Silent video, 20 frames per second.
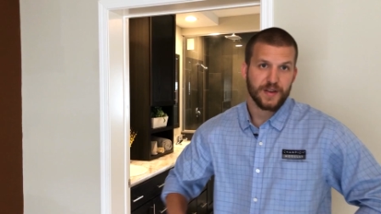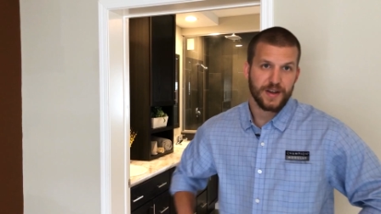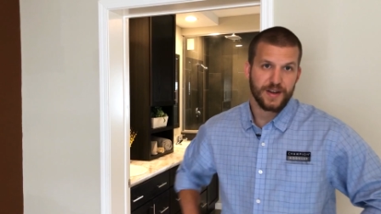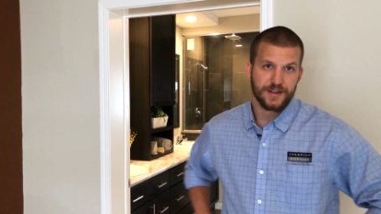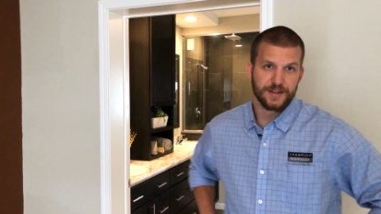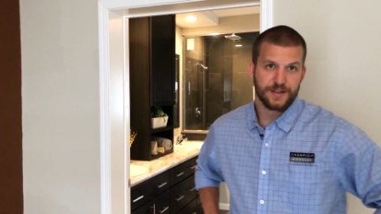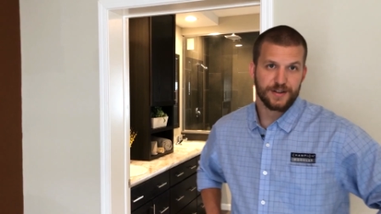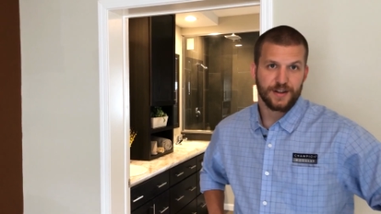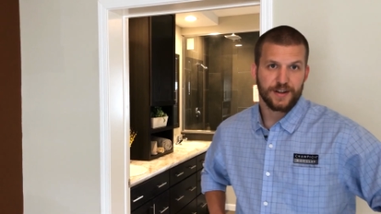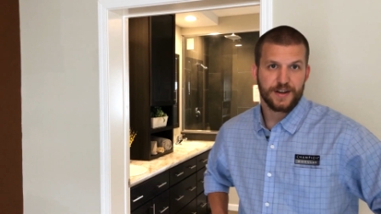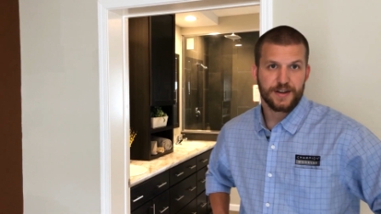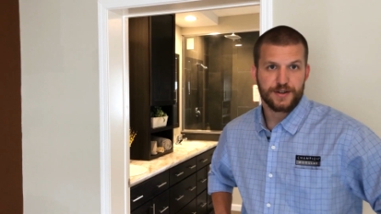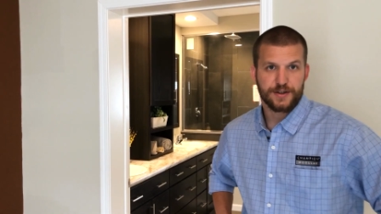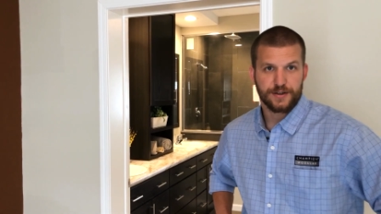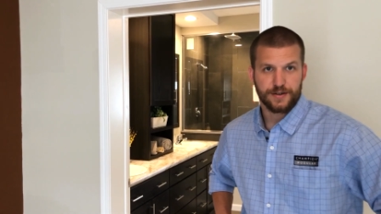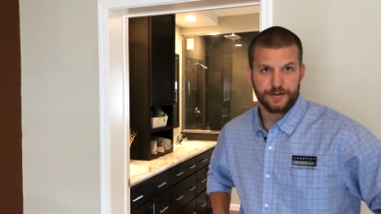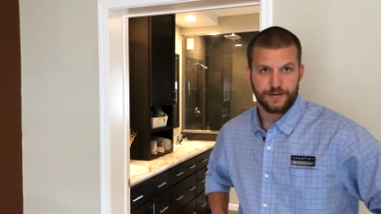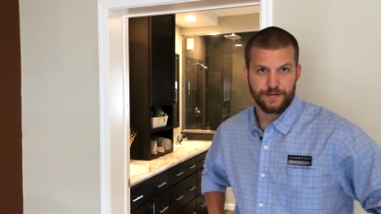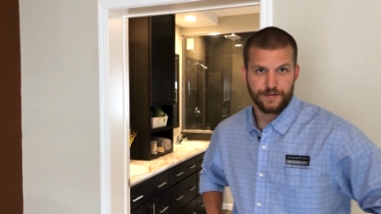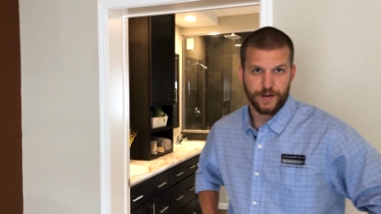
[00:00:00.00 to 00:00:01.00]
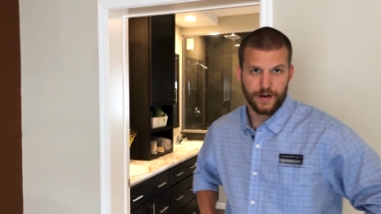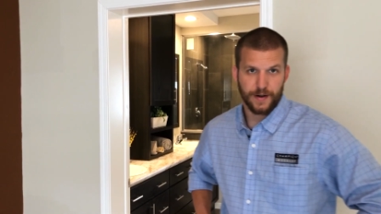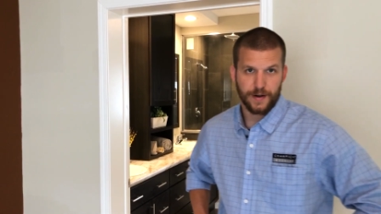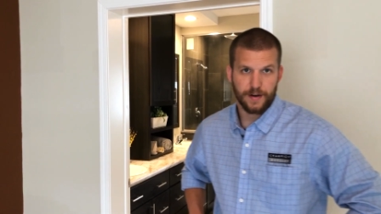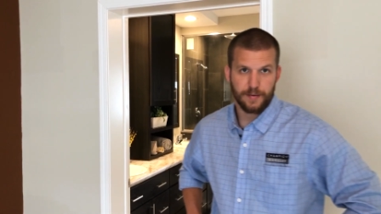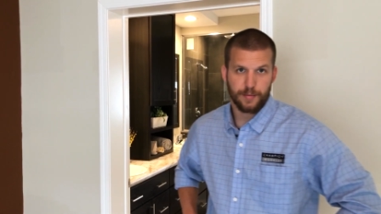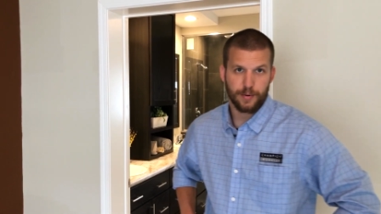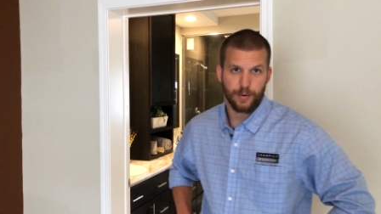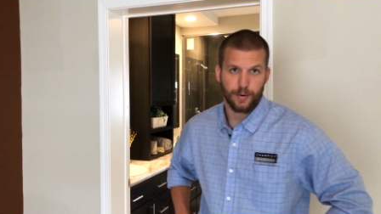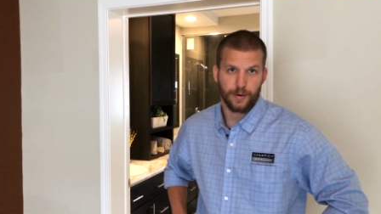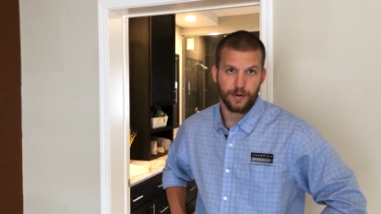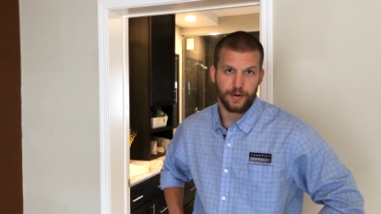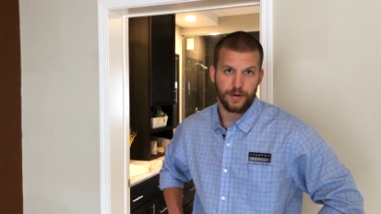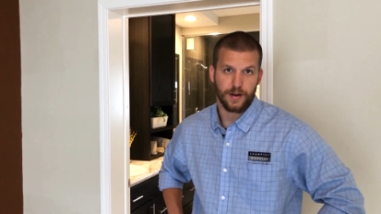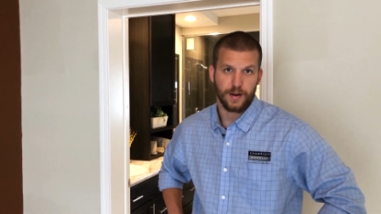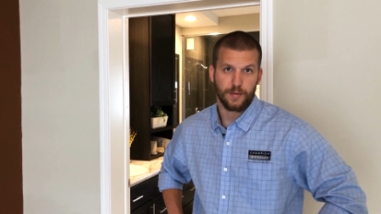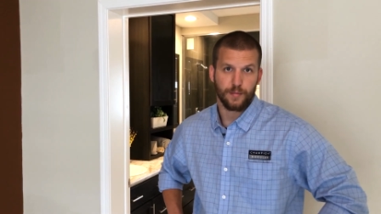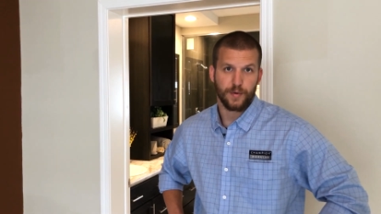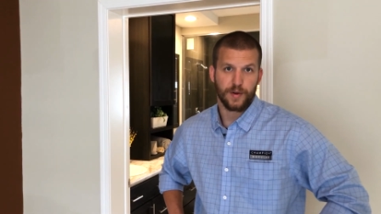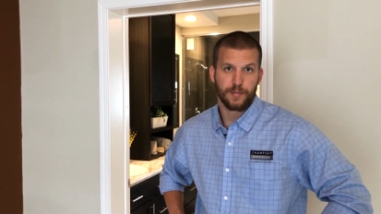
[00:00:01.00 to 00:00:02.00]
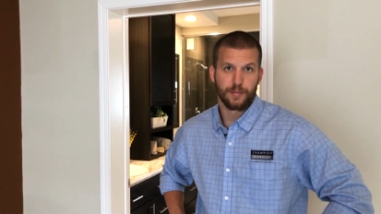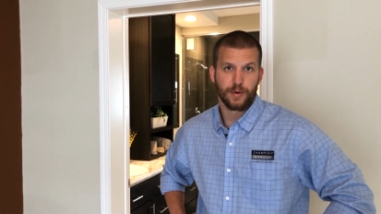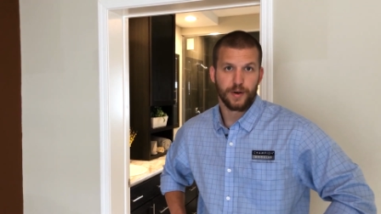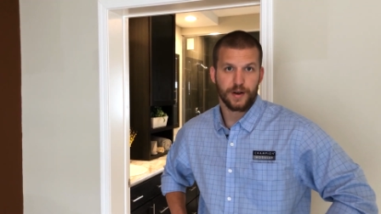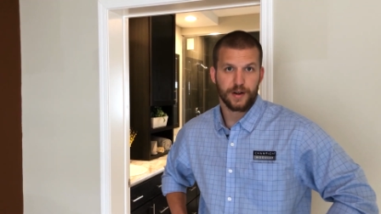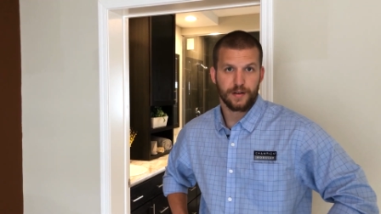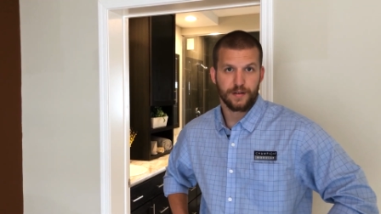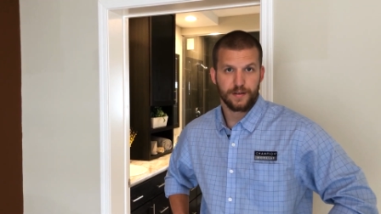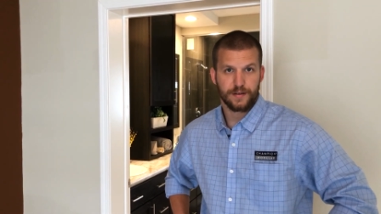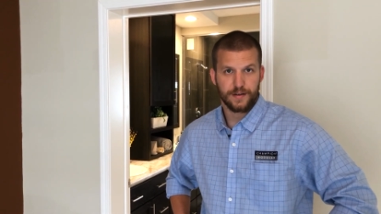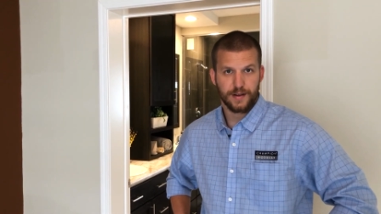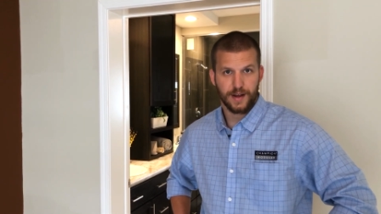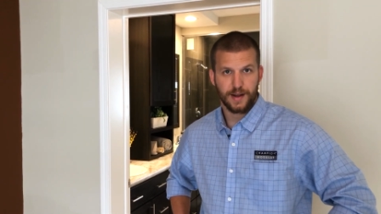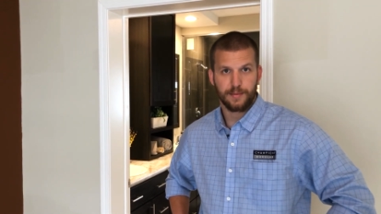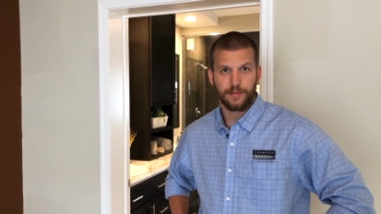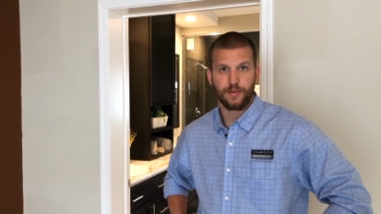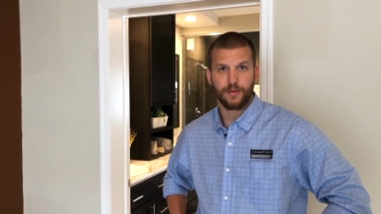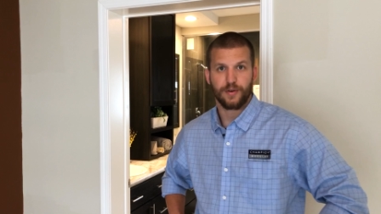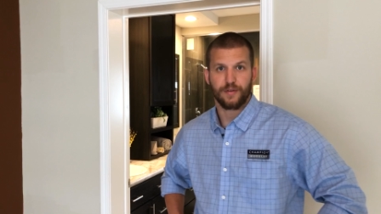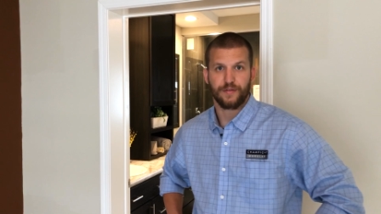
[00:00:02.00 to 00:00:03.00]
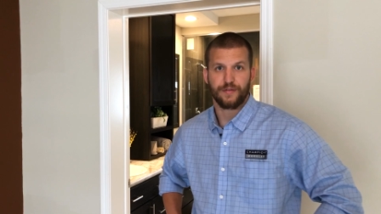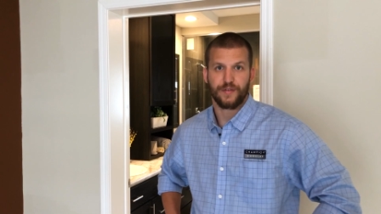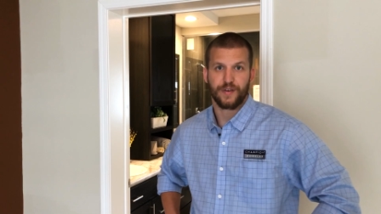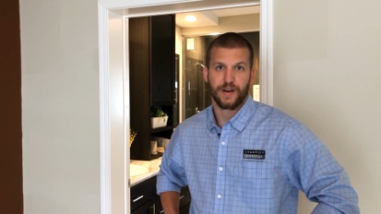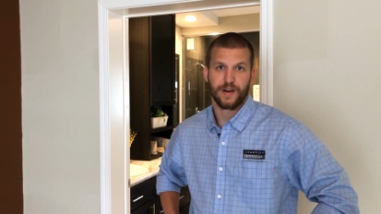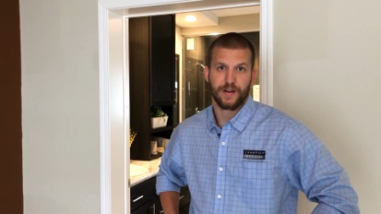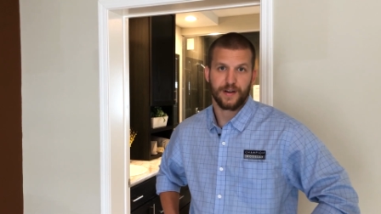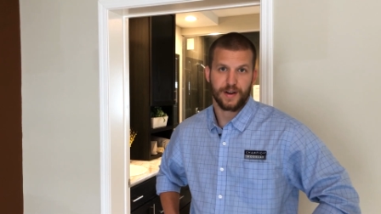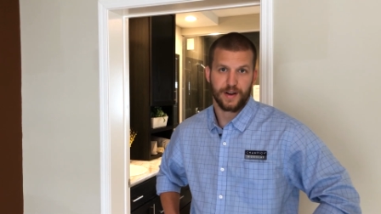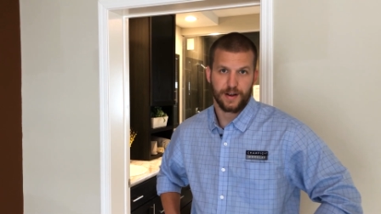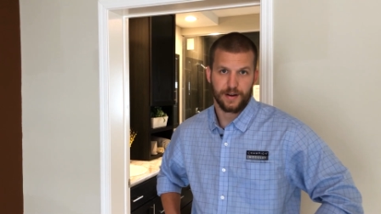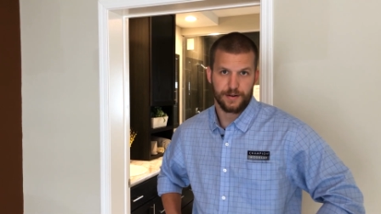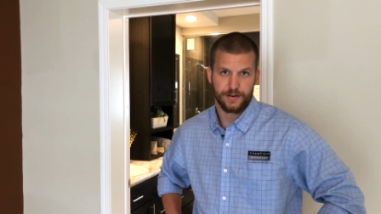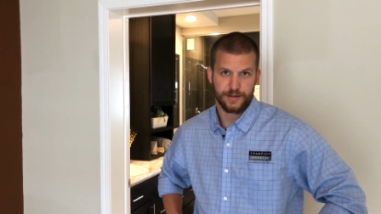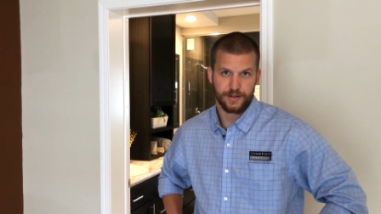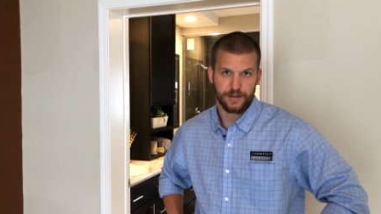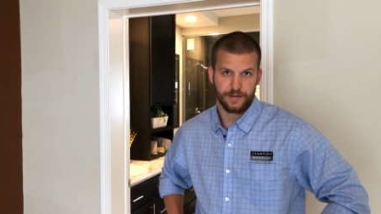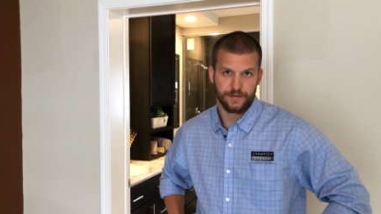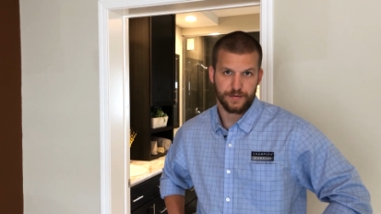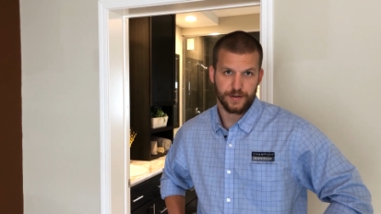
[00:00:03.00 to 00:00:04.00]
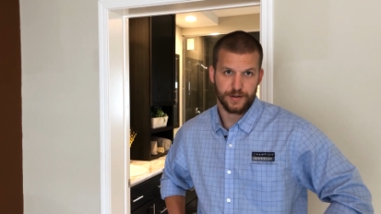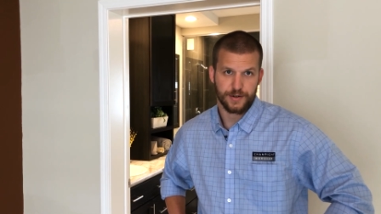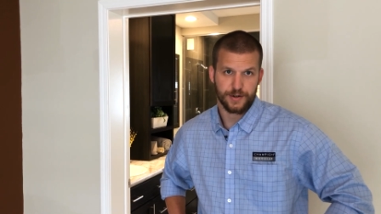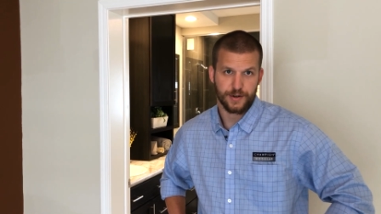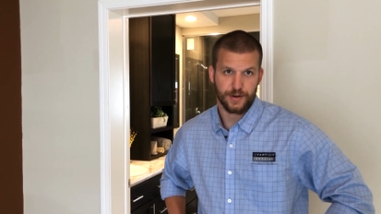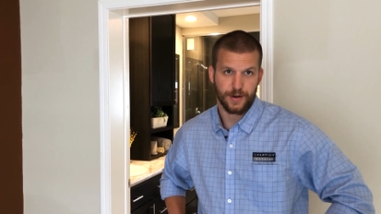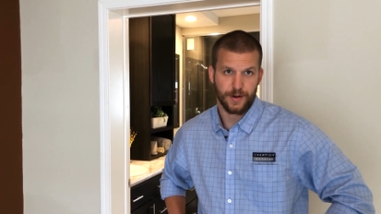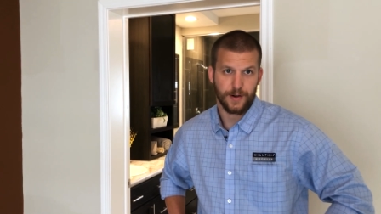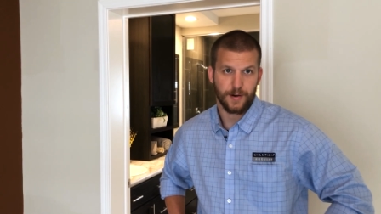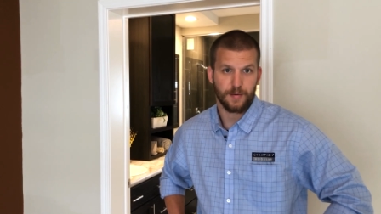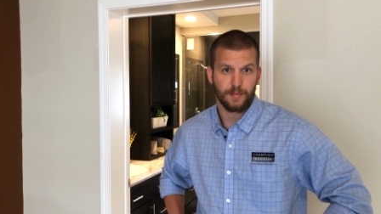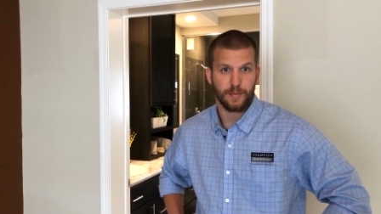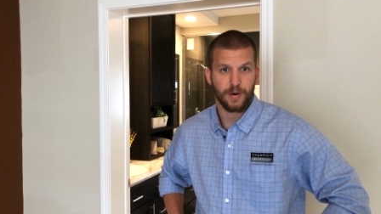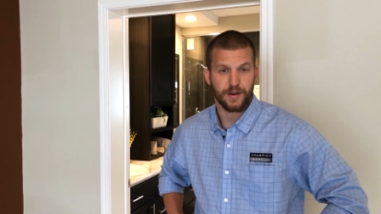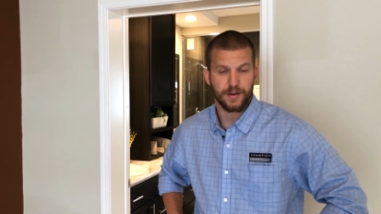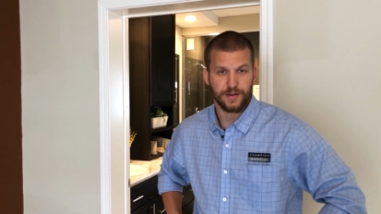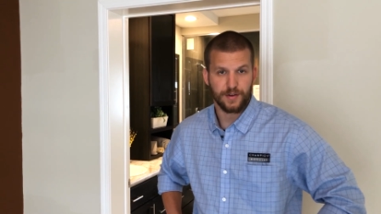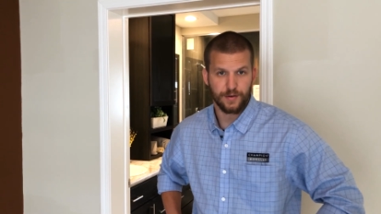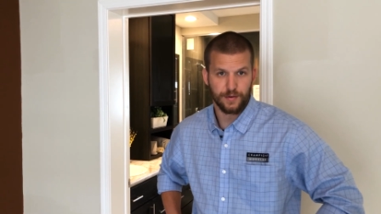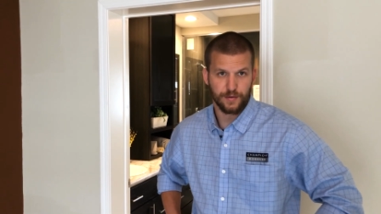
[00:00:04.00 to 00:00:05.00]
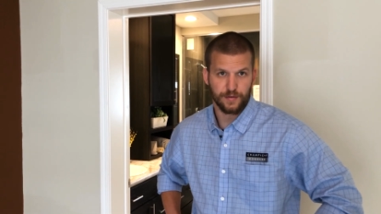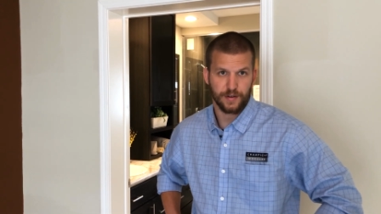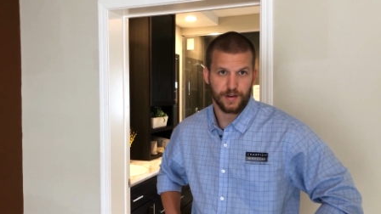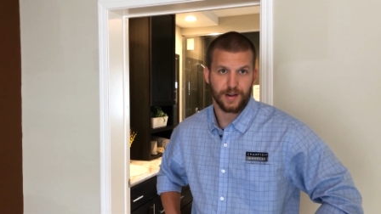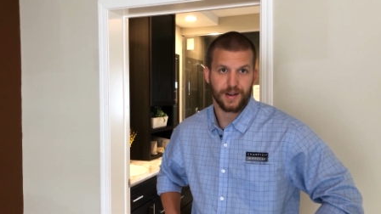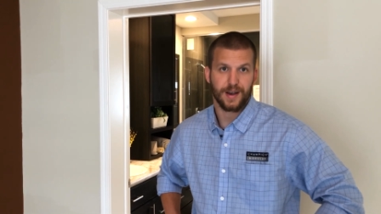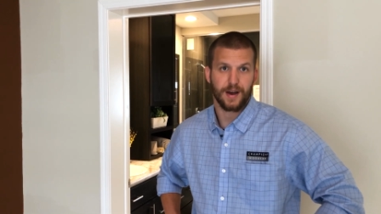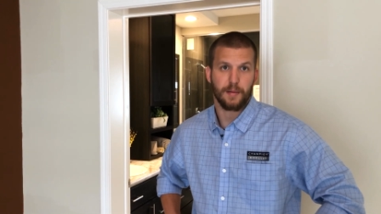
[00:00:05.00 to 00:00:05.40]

Insulation is very important and we bring to the table a very energy efficient home by using